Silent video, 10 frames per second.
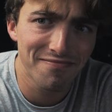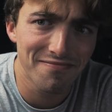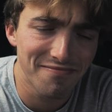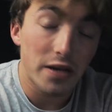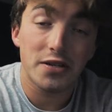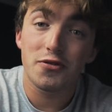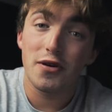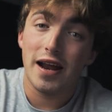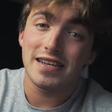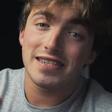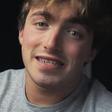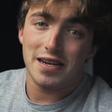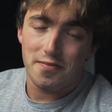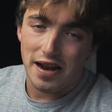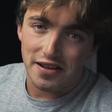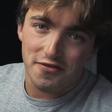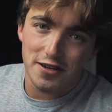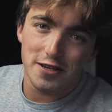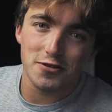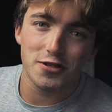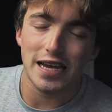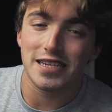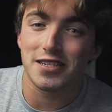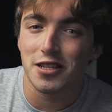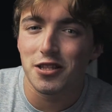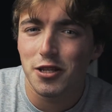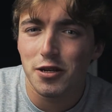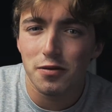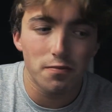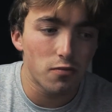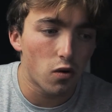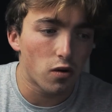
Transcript: But creating cinematic videos takes a little more...